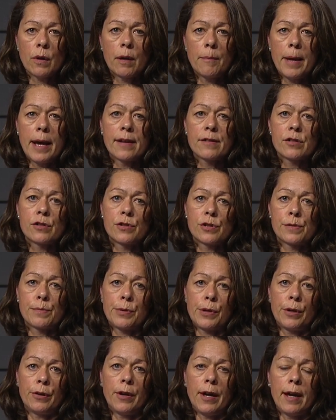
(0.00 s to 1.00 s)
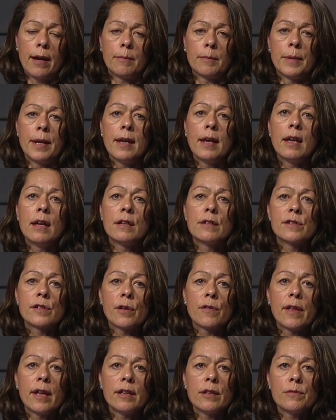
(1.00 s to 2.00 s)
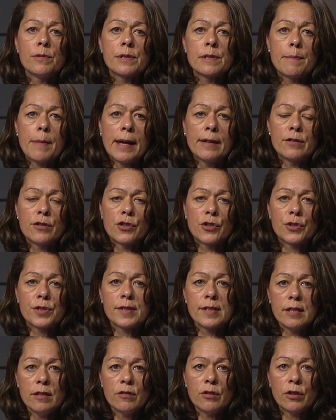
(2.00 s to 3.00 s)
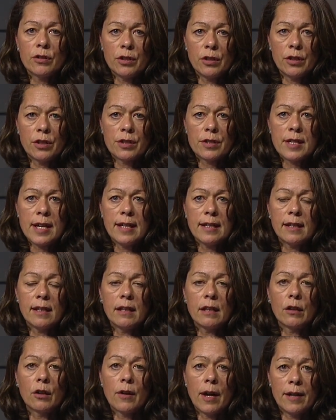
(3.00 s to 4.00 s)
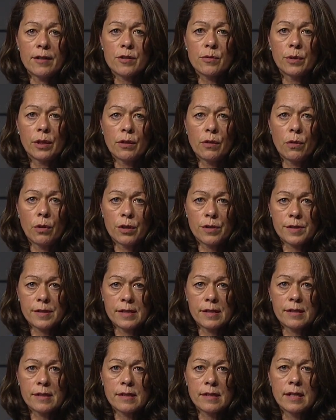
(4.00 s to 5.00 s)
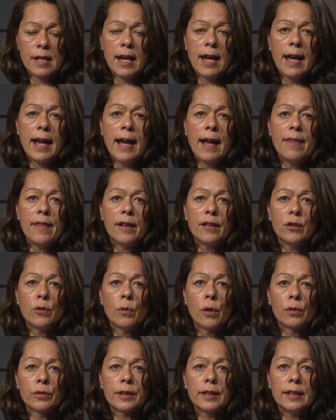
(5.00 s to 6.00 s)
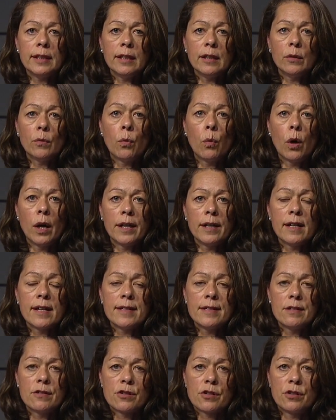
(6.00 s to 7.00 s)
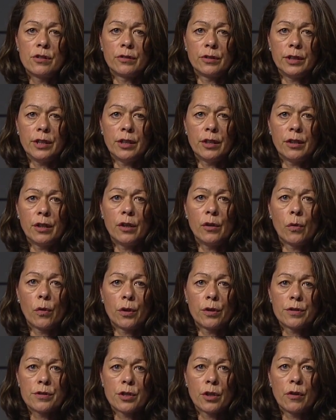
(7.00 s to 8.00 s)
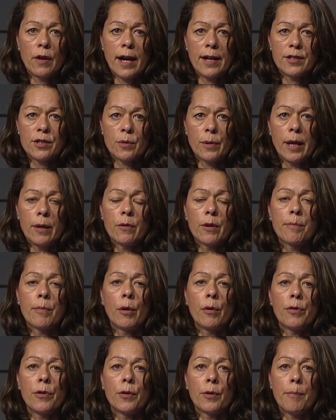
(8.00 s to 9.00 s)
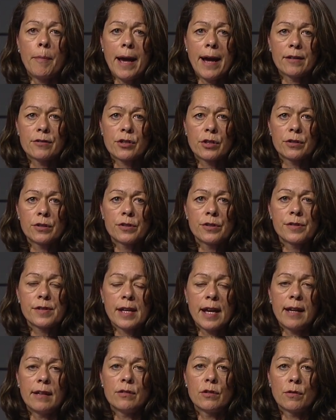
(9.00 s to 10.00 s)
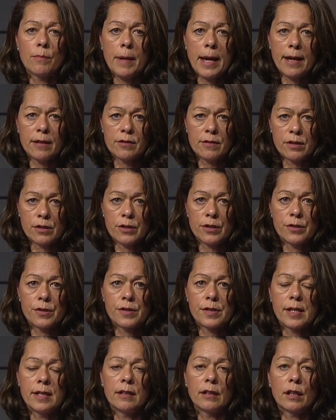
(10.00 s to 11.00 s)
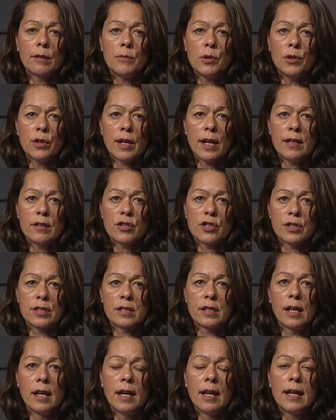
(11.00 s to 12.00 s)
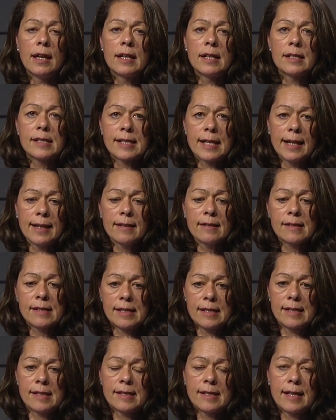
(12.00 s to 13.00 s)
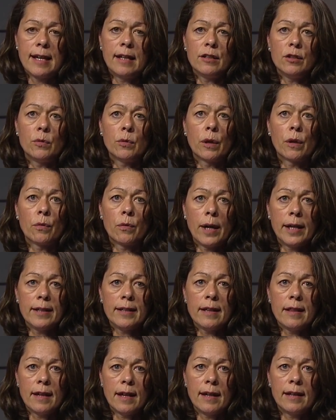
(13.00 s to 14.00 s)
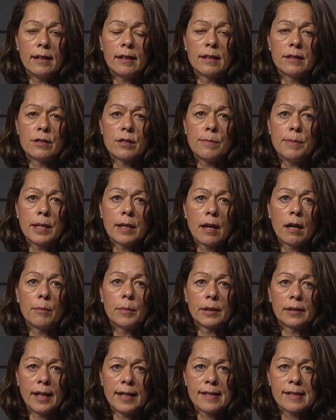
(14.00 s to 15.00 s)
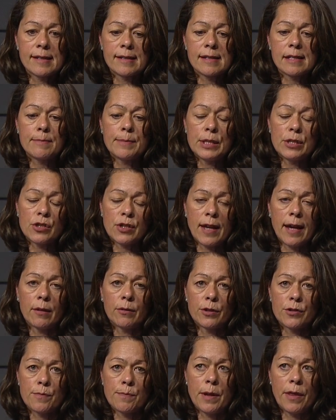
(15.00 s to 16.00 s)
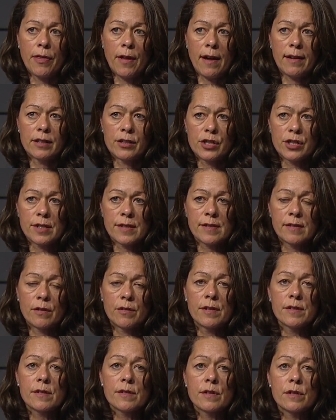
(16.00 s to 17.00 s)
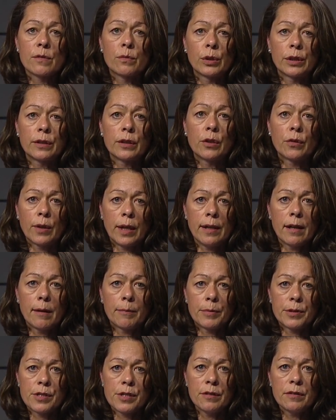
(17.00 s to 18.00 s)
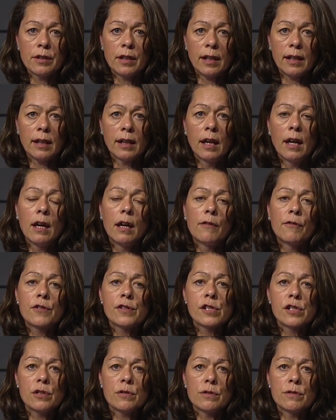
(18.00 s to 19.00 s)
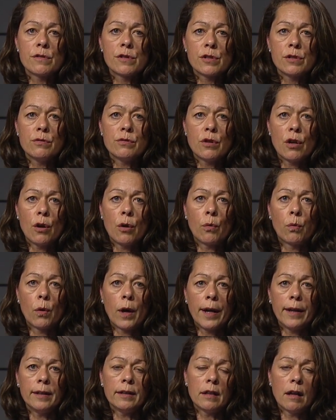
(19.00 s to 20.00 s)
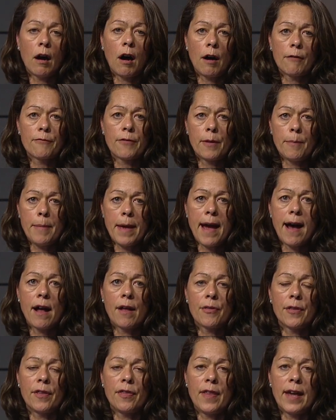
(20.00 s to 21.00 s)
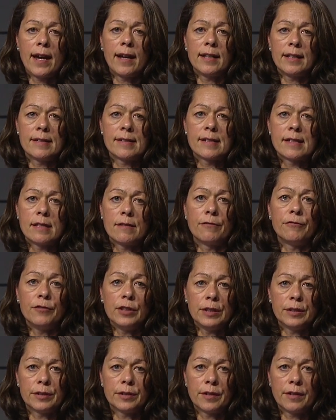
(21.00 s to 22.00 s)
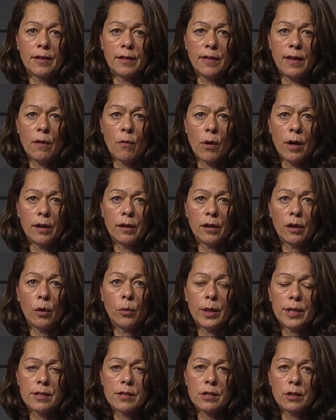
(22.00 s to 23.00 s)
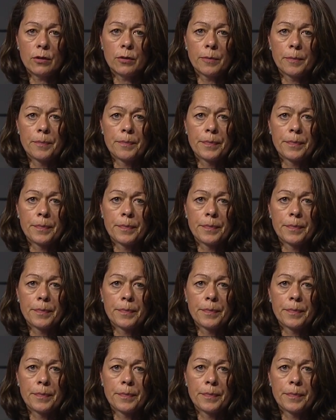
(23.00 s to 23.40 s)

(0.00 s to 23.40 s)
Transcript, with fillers: our master's program so that you spend your senior year taking graduate courses and then you only need one additional year in order to graduate with both your bachelor's and your master's in communication sciences, and you are ready then to become a licensed speech language pathologist. So this is a really great opportunity for students who know right off the bat that that is the field that they want to go into.